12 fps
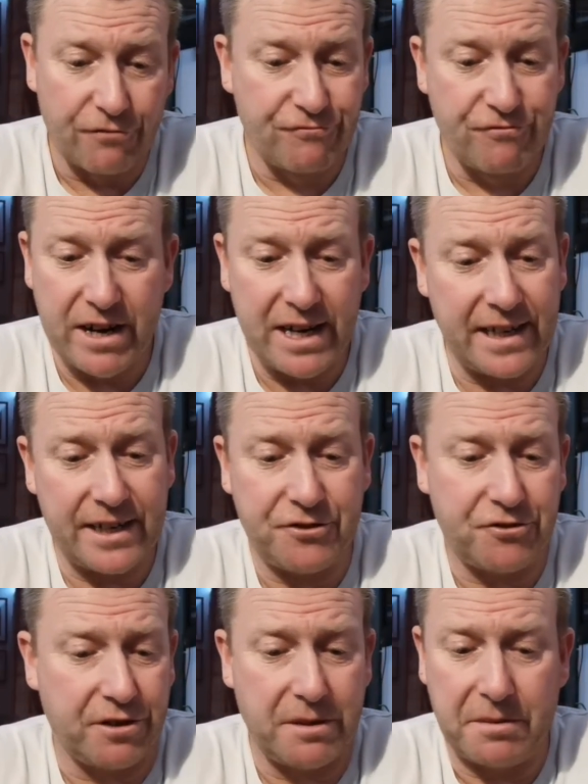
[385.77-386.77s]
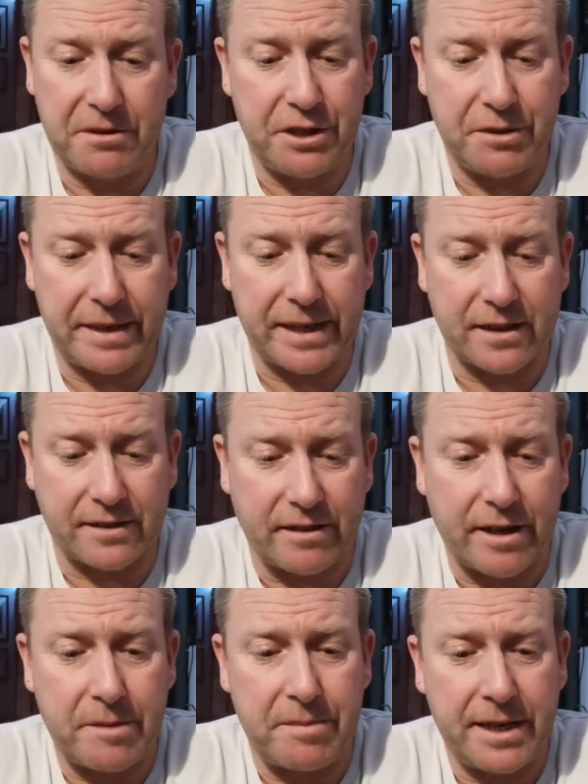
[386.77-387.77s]
really enjoyable New England
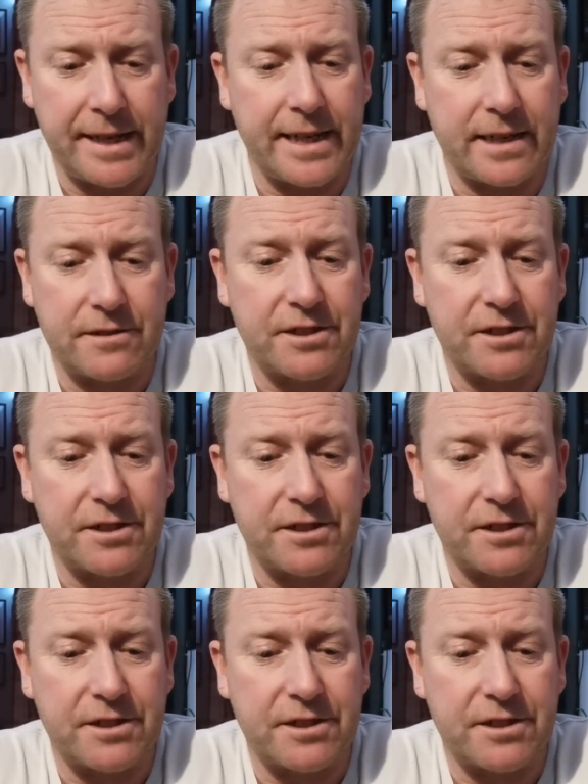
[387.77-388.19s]
IPA.